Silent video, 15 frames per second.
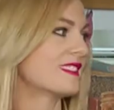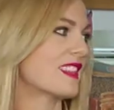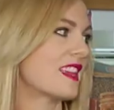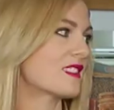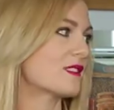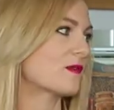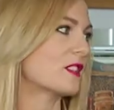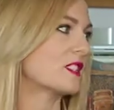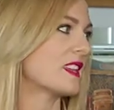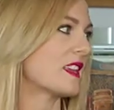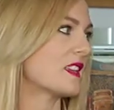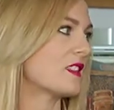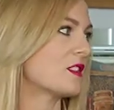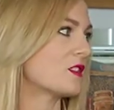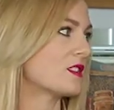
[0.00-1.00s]
Thanks for
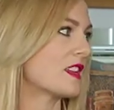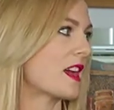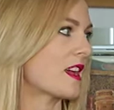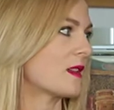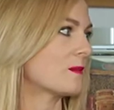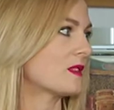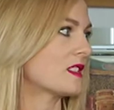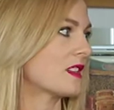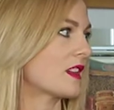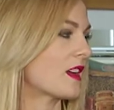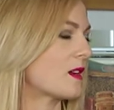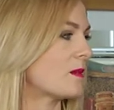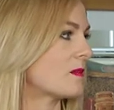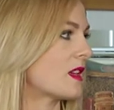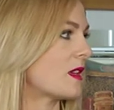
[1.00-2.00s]
taking your time to
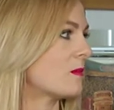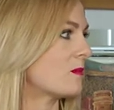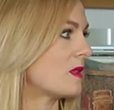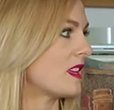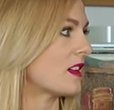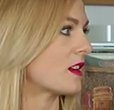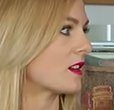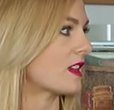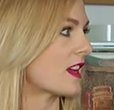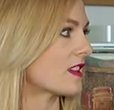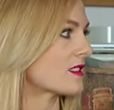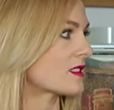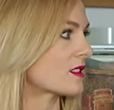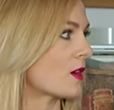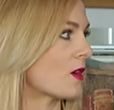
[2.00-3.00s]
come and be our
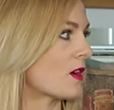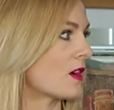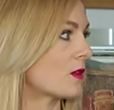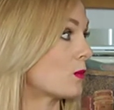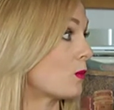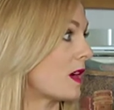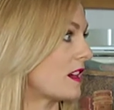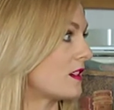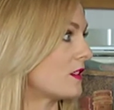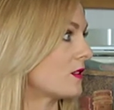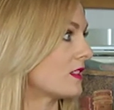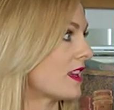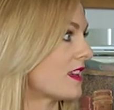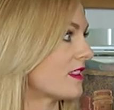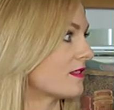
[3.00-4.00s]
guest on Where You
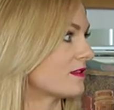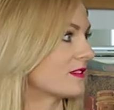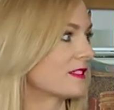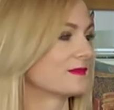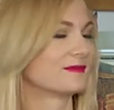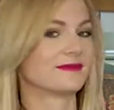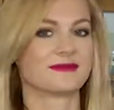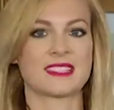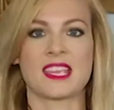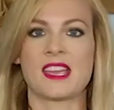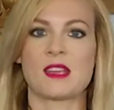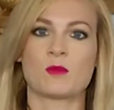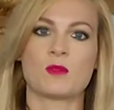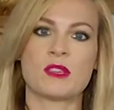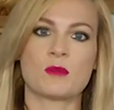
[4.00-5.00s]
Live.
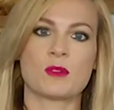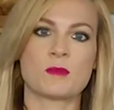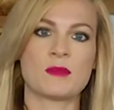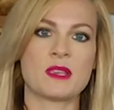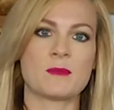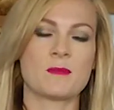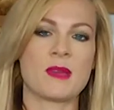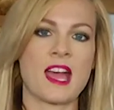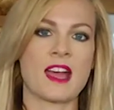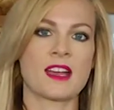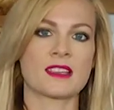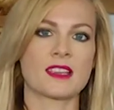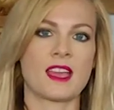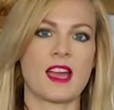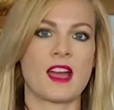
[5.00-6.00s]
And we will be
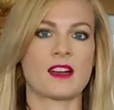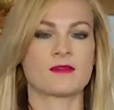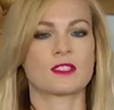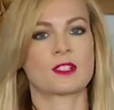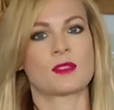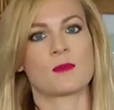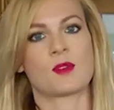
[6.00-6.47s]
back after the